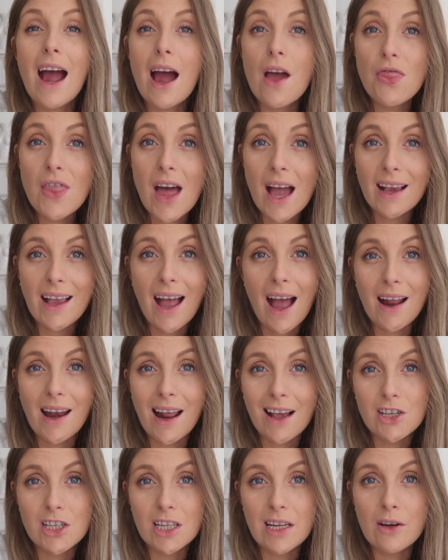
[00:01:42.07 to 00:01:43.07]
and that can
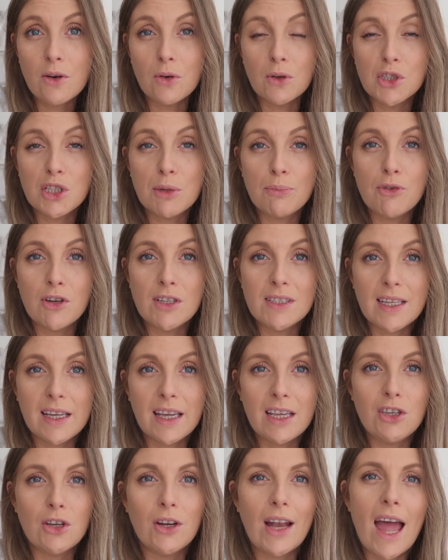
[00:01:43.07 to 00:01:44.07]
actually cause the
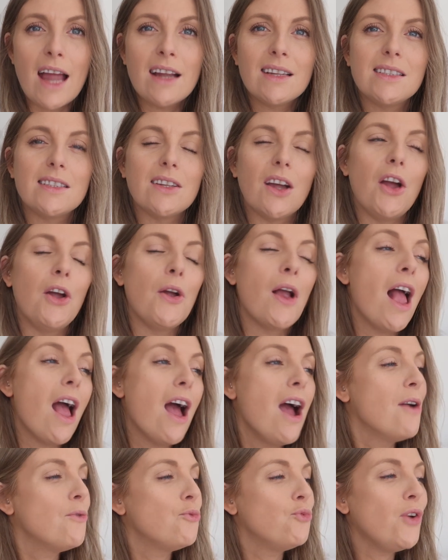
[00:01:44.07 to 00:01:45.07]
bruising in your legs so
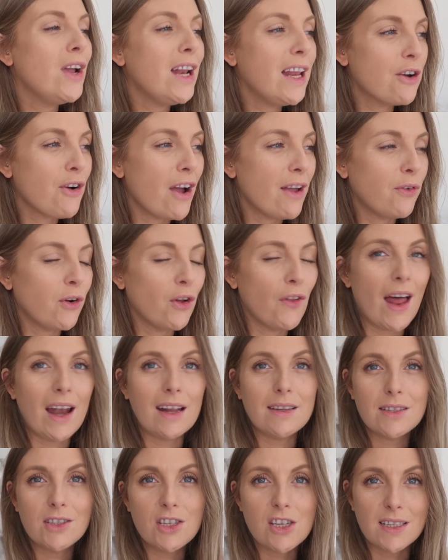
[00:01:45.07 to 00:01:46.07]
really grateful that
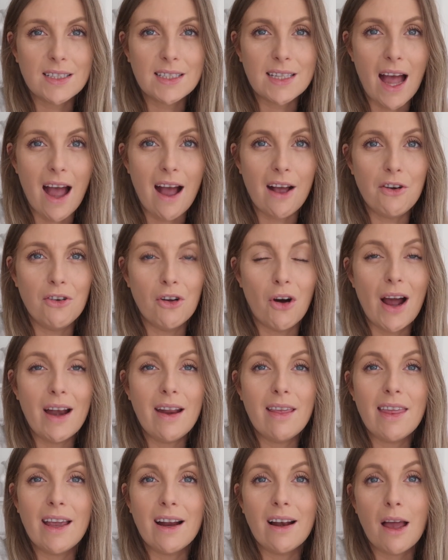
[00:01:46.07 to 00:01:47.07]
it's just that and not
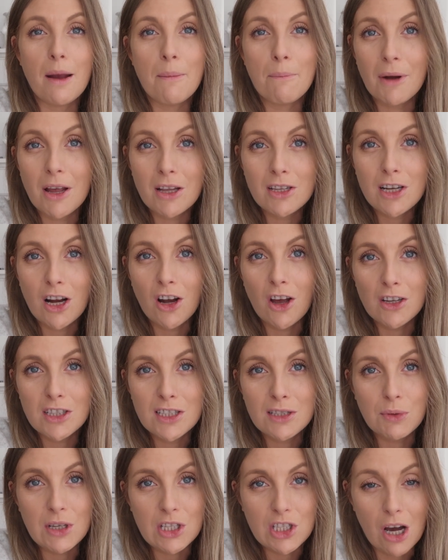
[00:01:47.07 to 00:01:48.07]
anything like blood
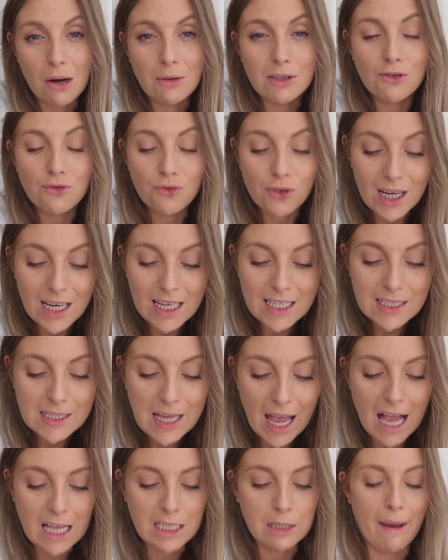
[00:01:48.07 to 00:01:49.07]
clots which I was really
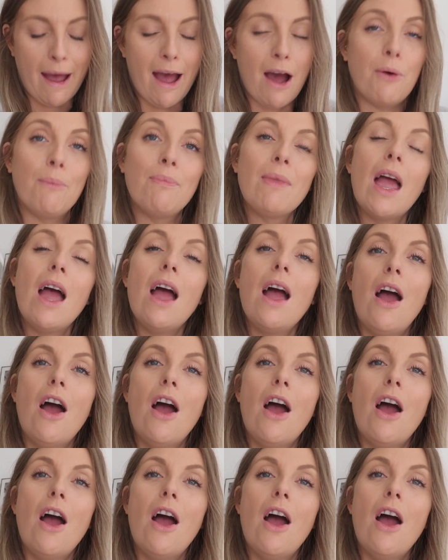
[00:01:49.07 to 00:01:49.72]
scared about